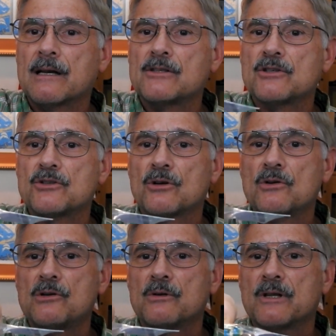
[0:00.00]
I just
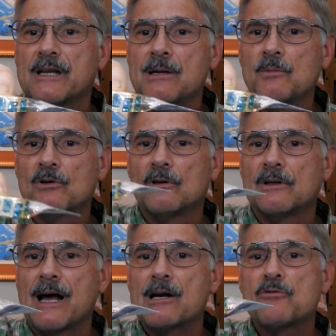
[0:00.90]
showed you in the
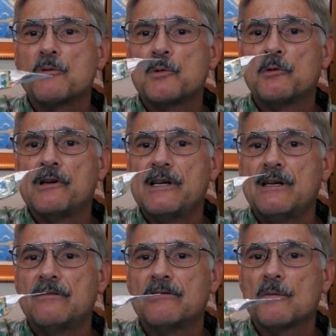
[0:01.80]
emerald,
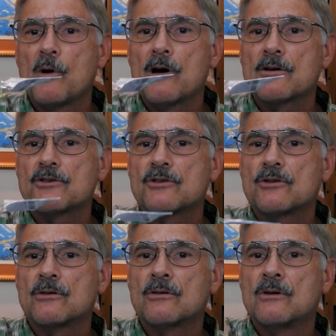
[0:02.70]
aquamarine for
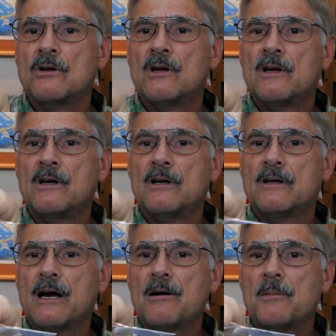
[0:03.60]
March.
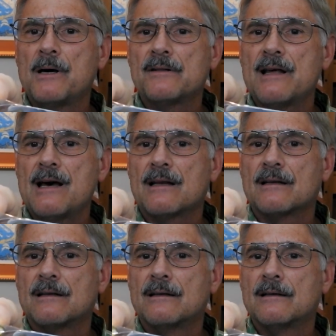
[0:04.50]
How about that?
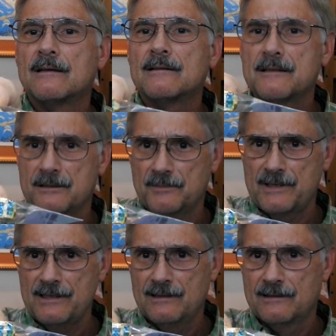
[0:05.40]
Isn't that
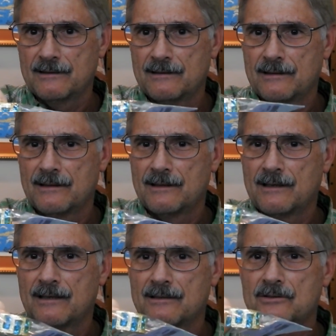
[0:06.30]
something?
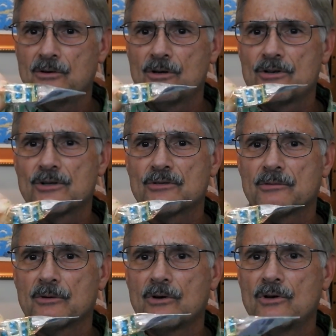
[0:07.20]
Gorgeous,
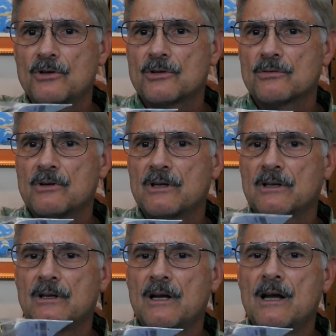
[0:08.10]
gorgeous
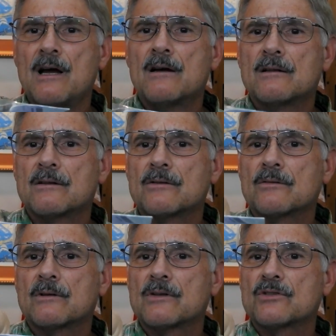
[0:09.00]
ring.
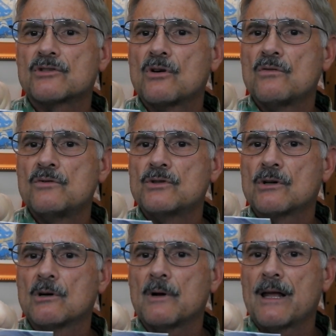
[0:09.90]
The stones
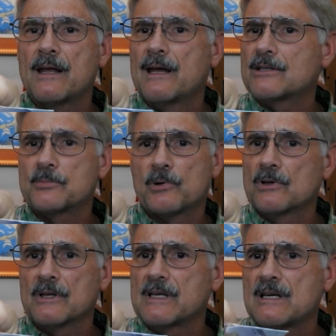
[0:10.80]
are
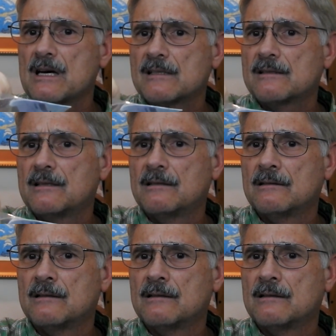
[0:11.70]
expertly cut.